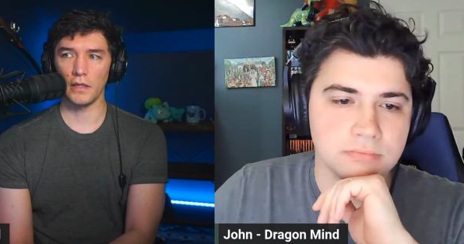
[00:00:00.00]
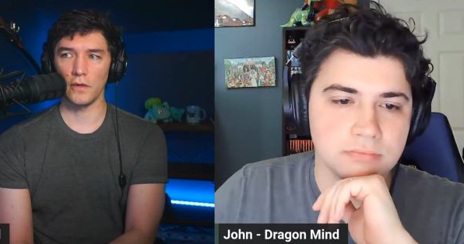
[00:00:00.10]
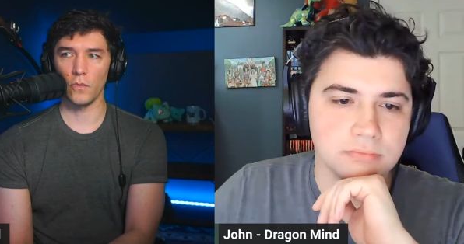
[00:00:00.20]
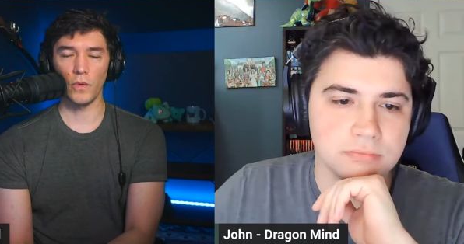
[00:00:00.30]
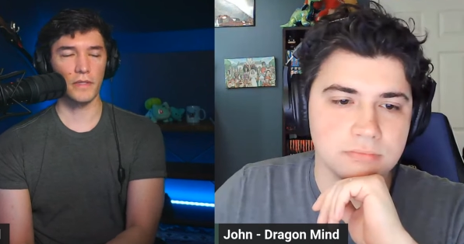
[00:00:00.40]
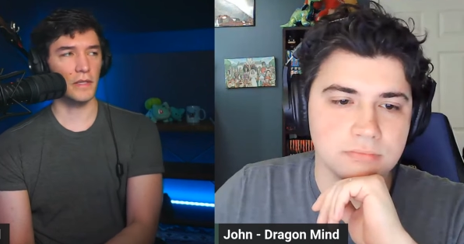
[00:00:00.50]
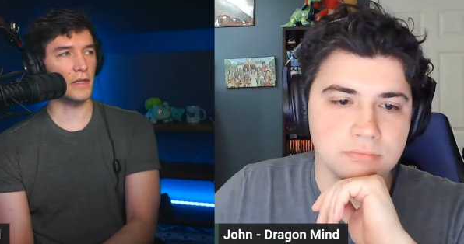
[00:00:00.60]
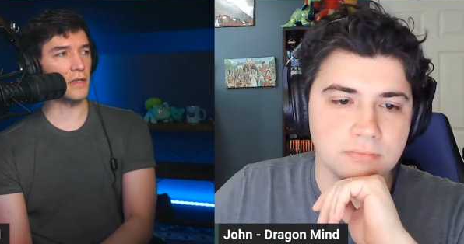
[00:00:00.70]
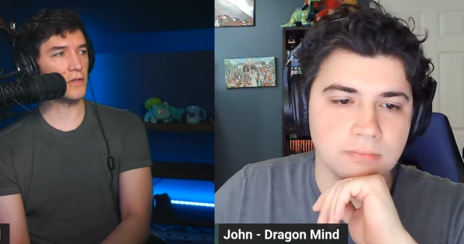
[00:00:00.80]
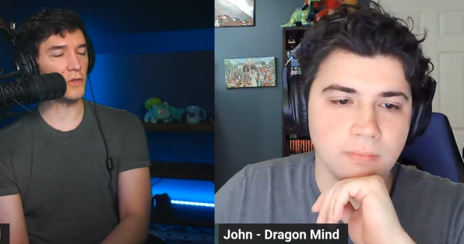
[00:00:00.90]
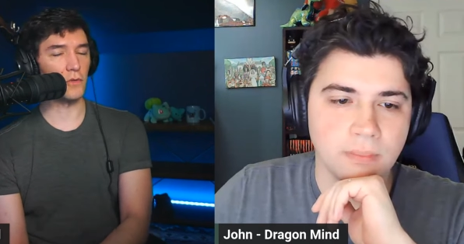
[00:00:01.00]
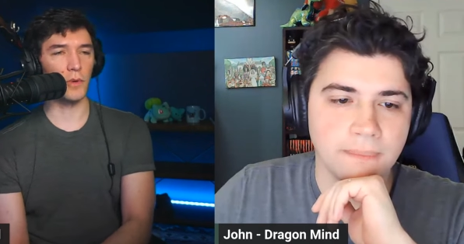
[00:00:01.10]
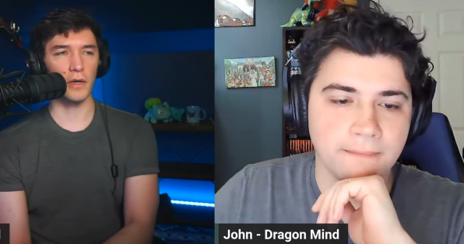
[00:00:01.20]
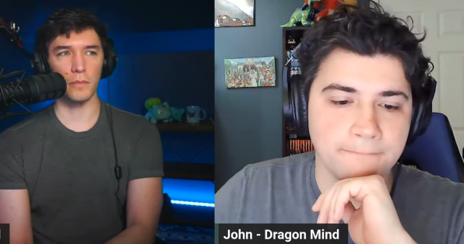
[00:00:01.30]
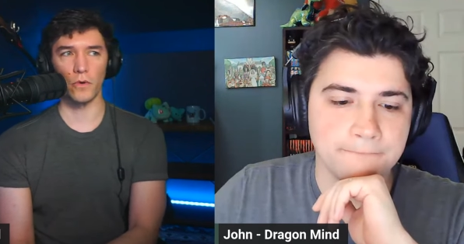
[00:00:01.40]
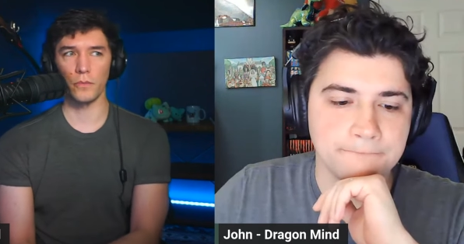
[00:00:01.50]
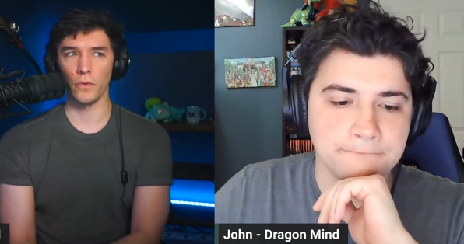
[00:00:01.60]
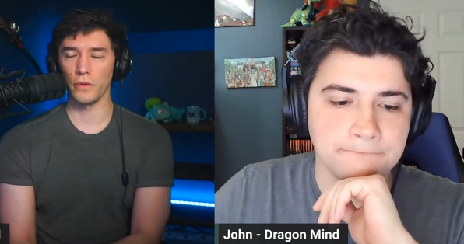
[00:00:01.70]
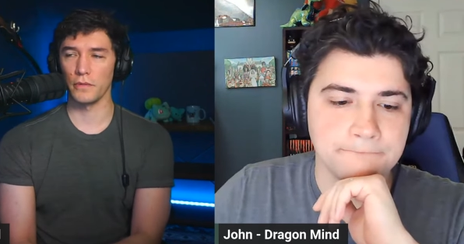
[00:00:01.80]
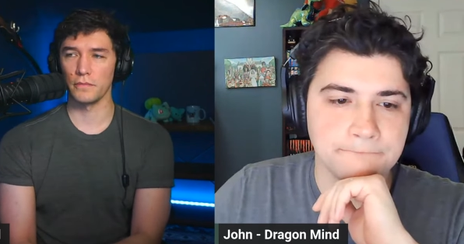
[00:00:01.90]
Speaker 1: One thing that, so you brought up Mörk
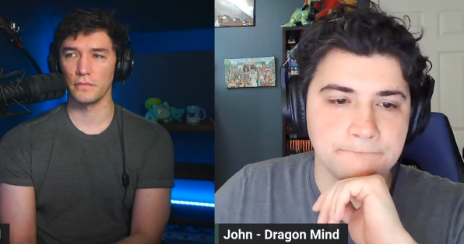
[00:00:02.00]
Borg.